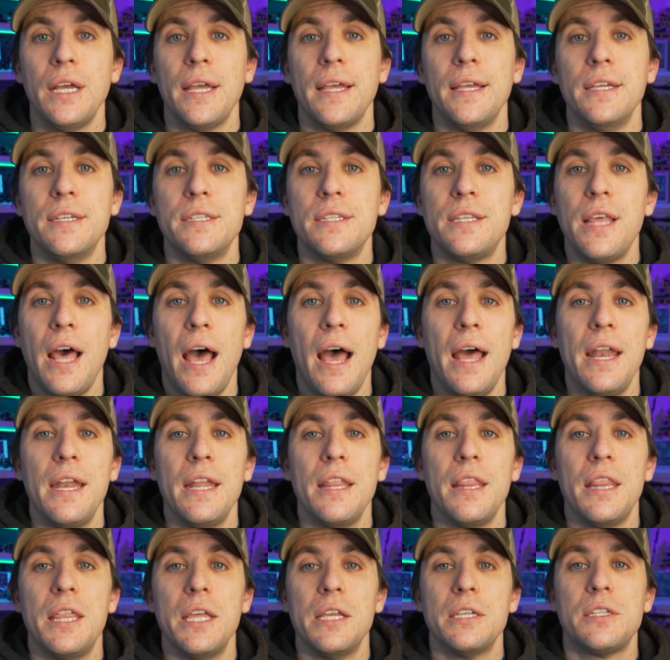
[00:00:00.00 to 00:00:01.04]
is that
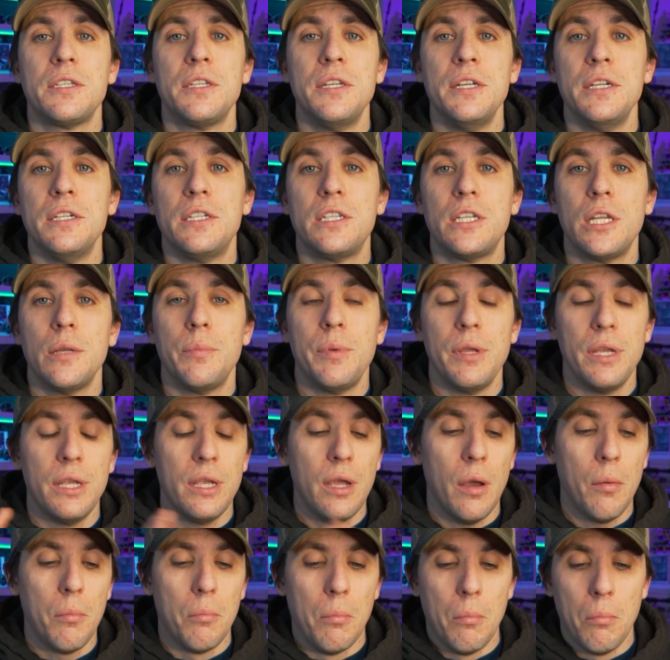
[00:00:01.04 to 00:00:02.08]
this needs to
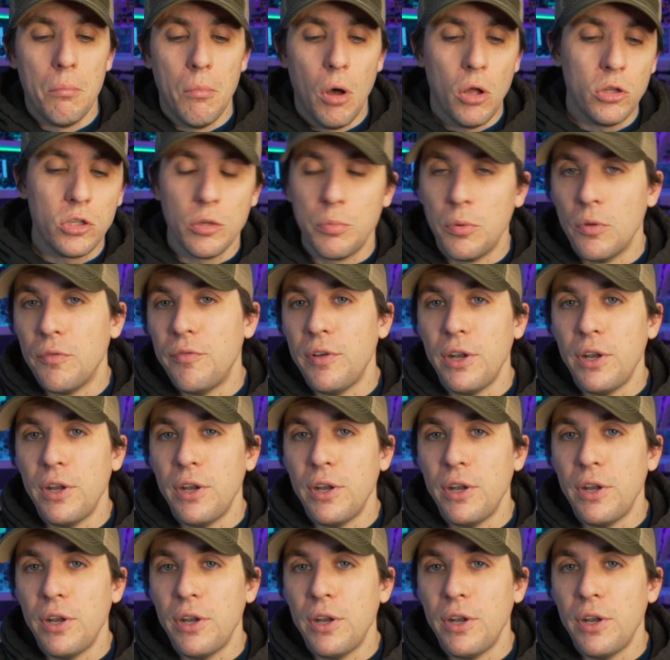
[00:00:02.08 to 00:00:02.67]
be multiple